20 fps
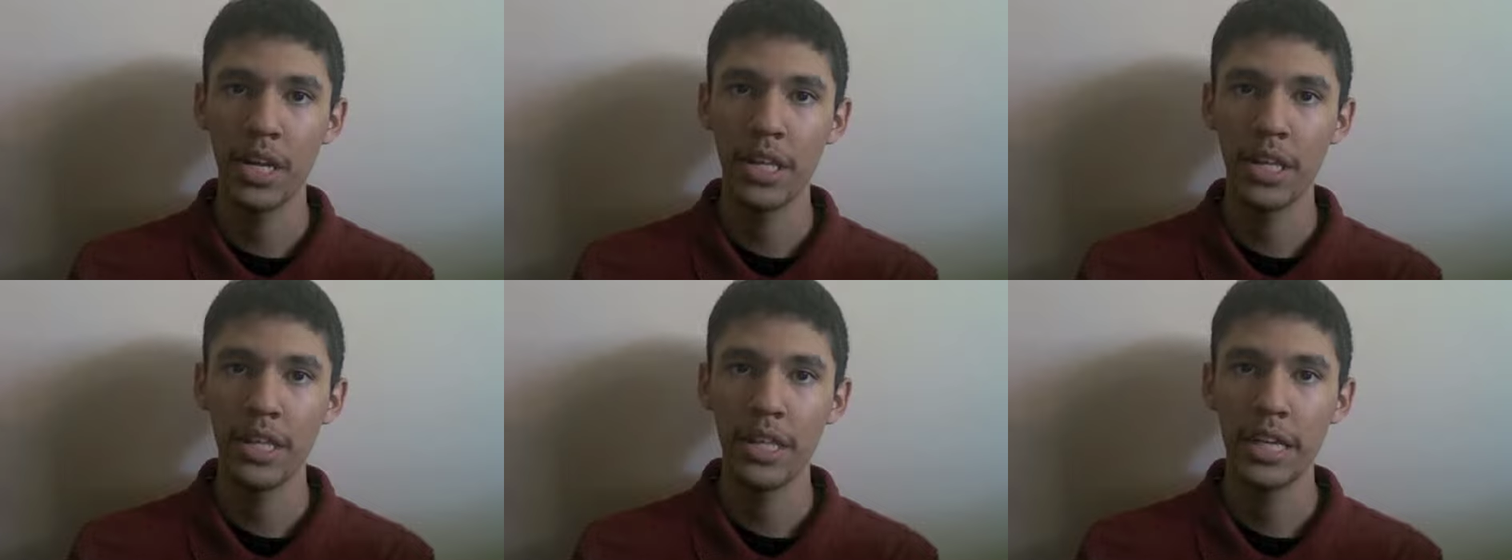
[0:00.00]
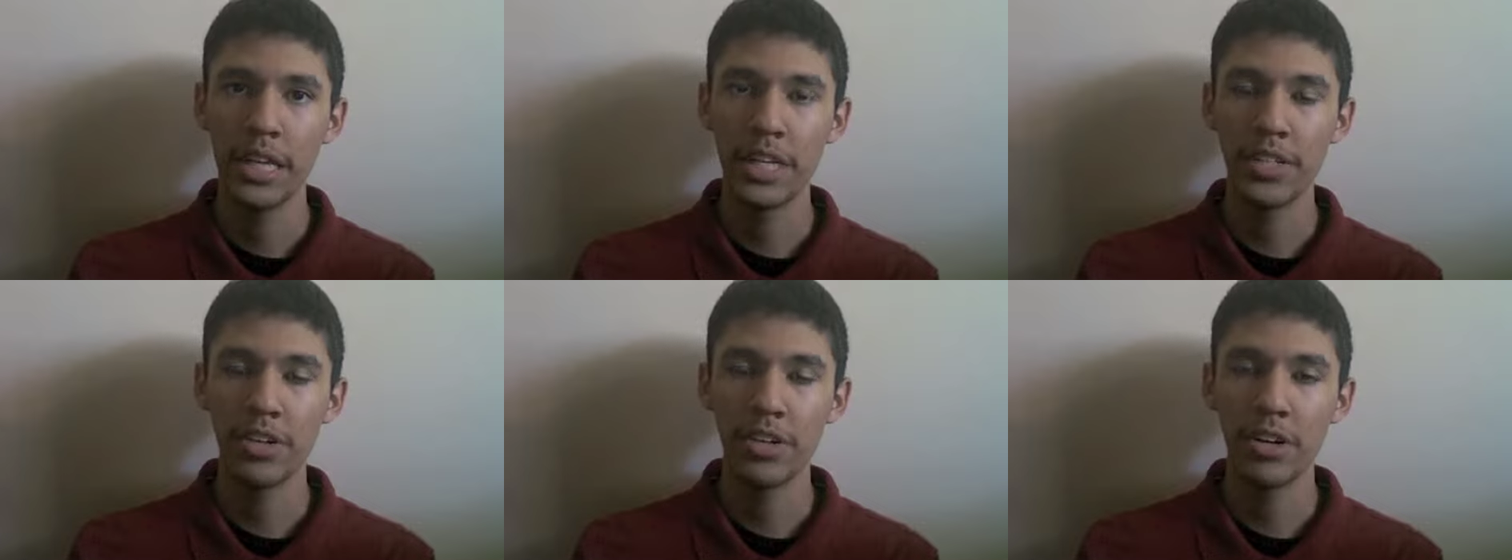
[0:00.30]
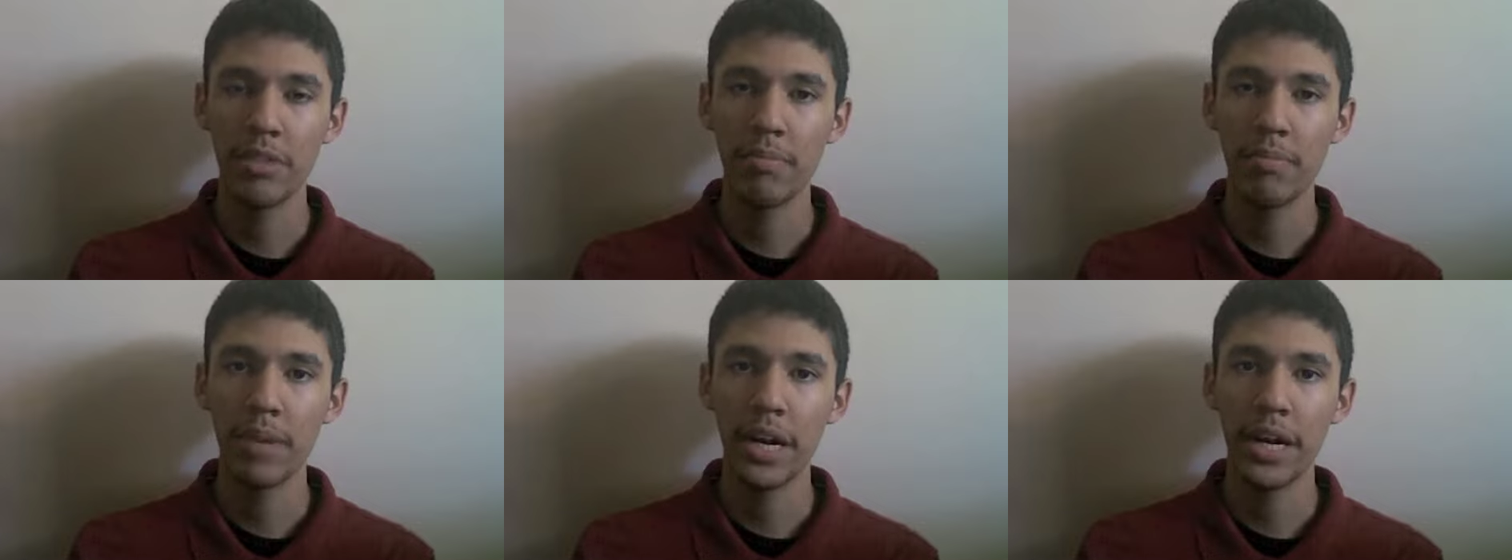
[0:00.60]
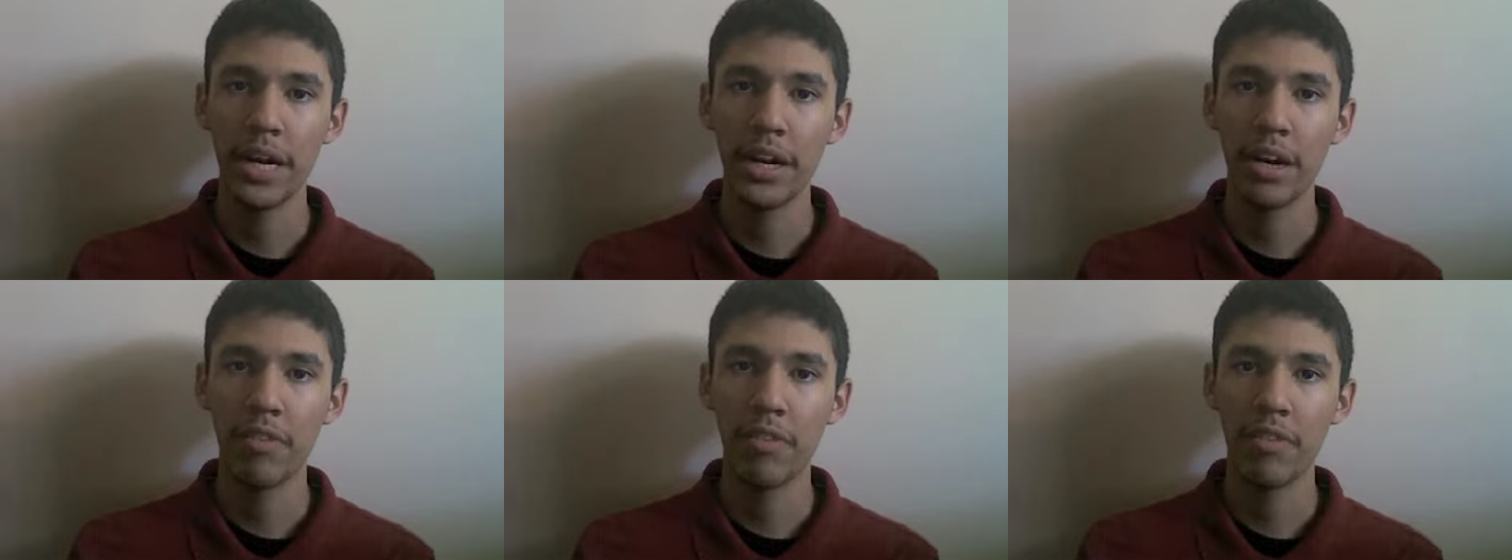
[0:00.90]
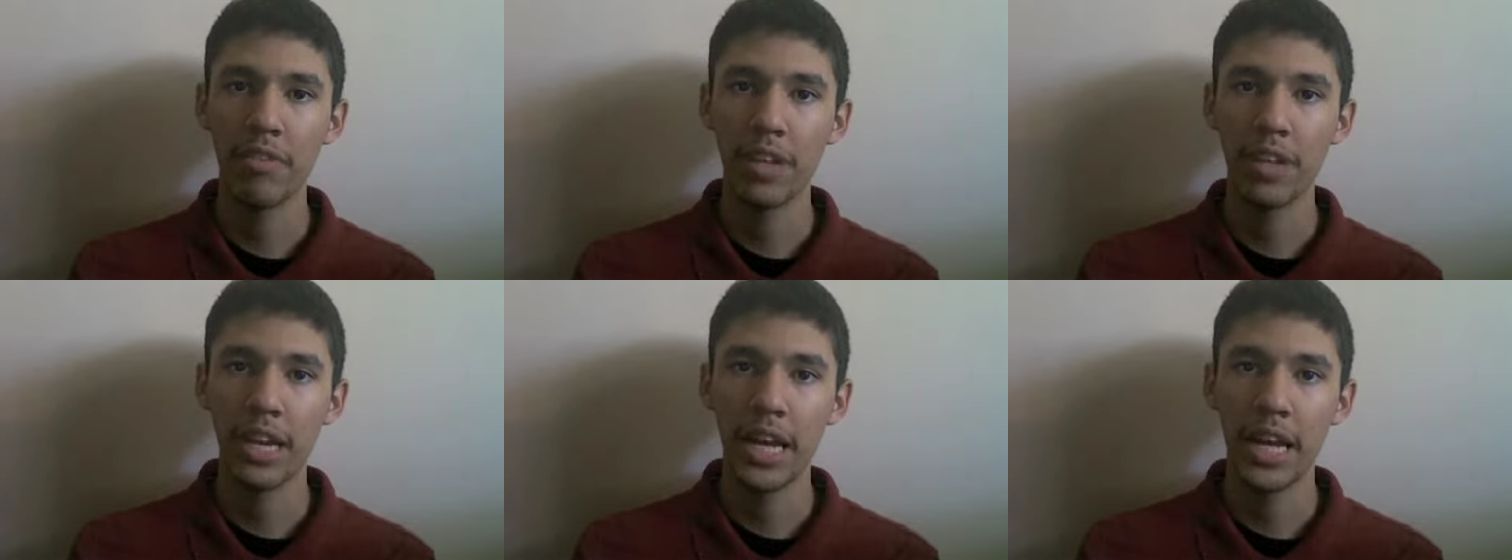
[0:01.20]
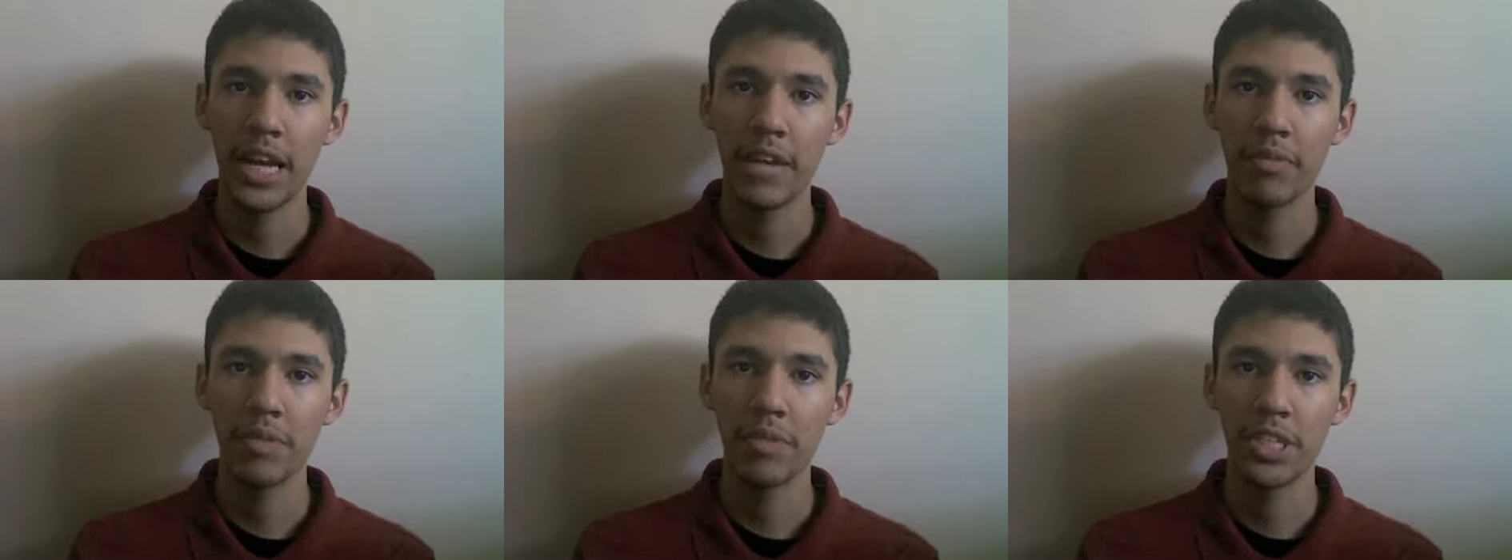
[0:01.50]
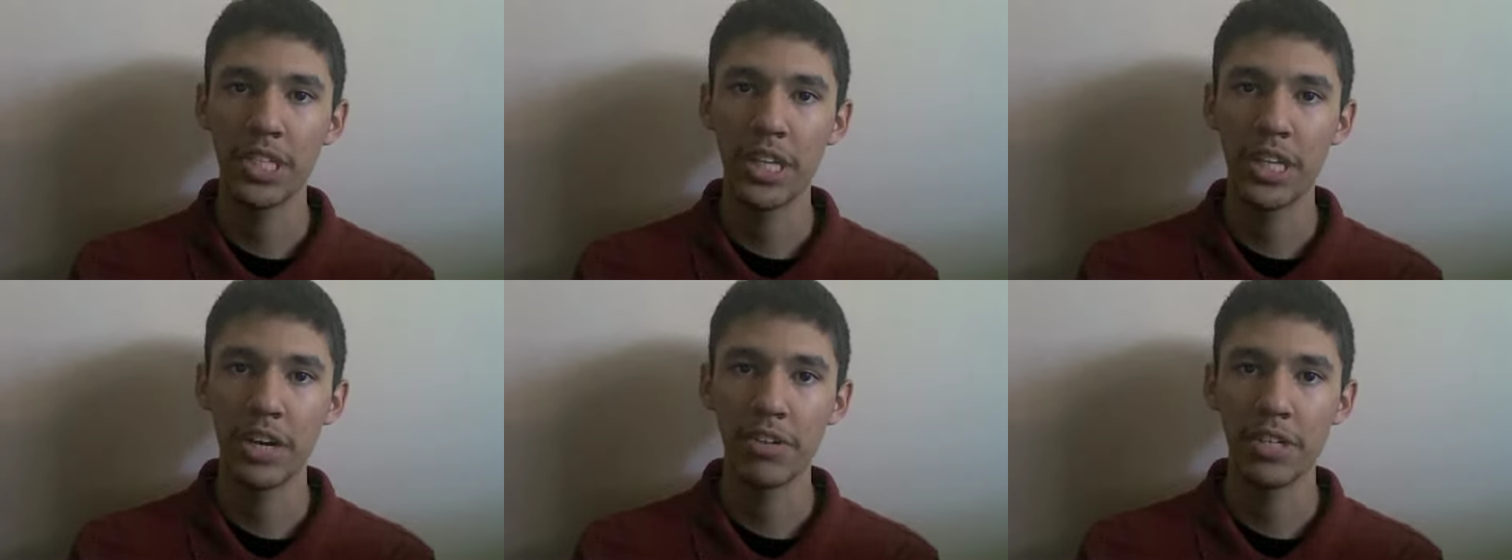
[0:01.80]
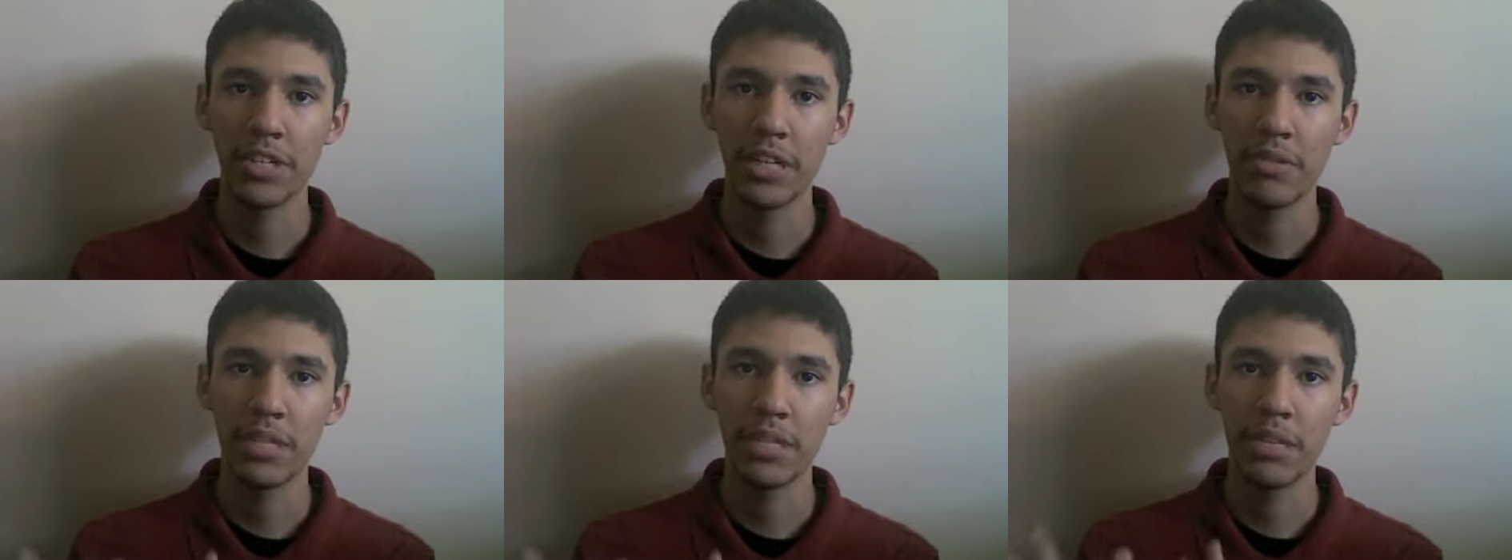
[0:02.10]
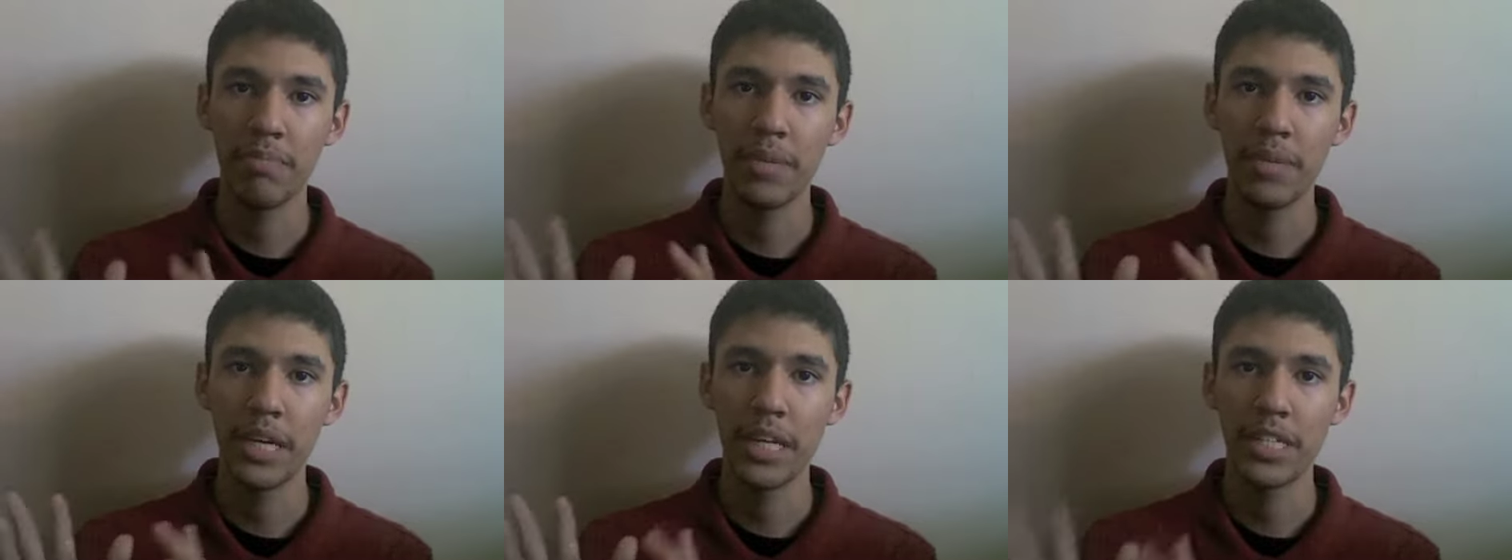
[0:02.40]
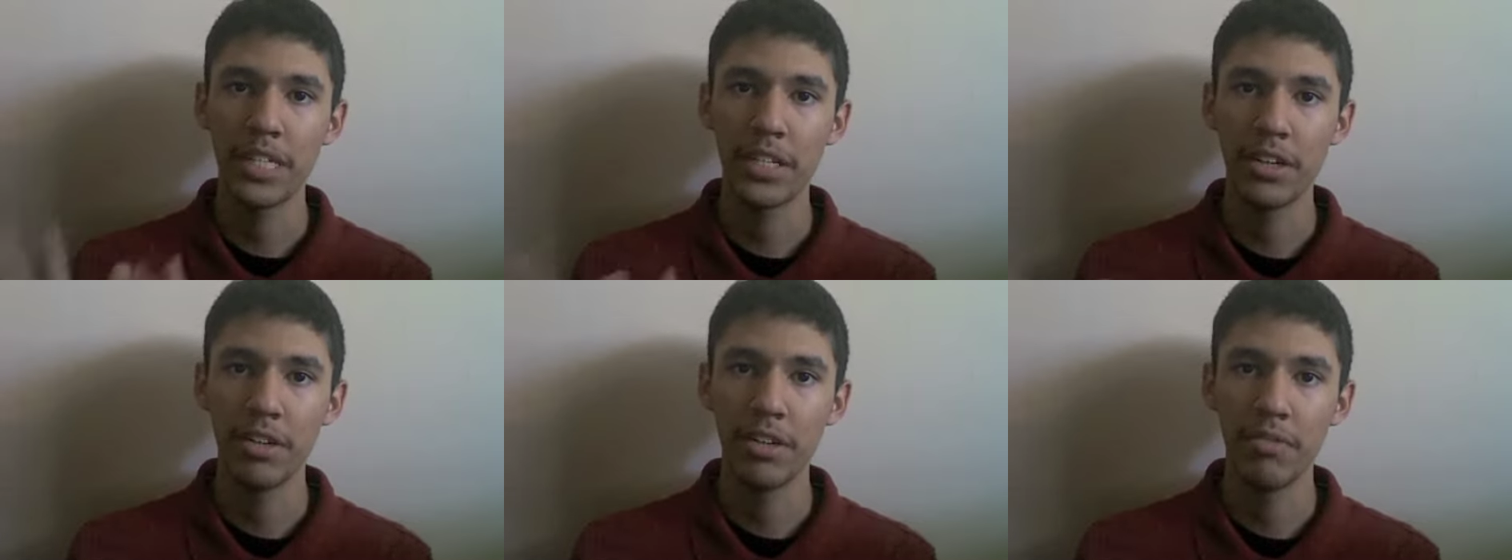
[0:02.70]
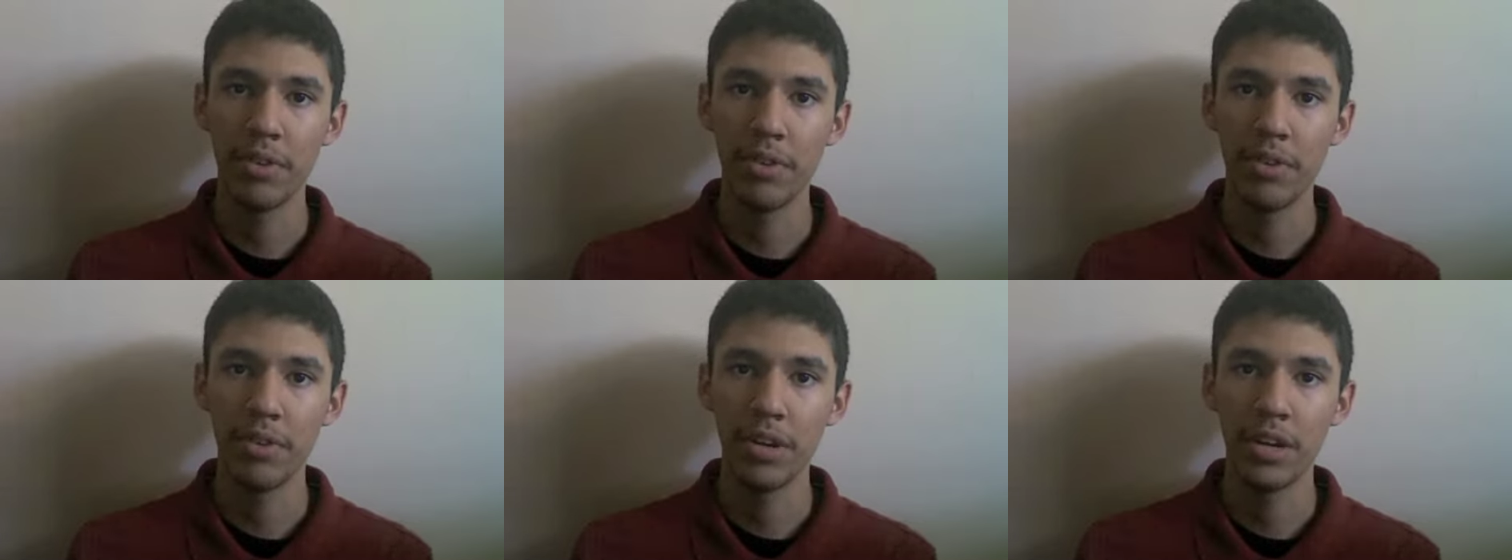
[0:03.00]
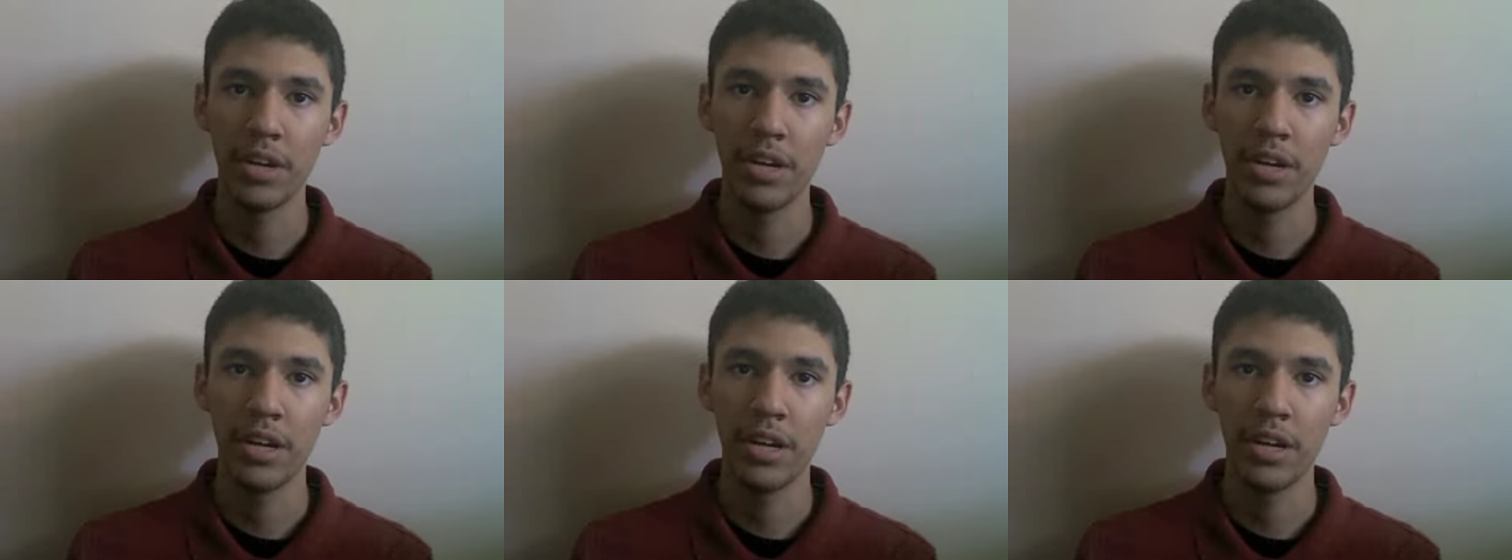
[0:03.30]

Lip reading: They started buying off the land which now shapes the Piazza Navona,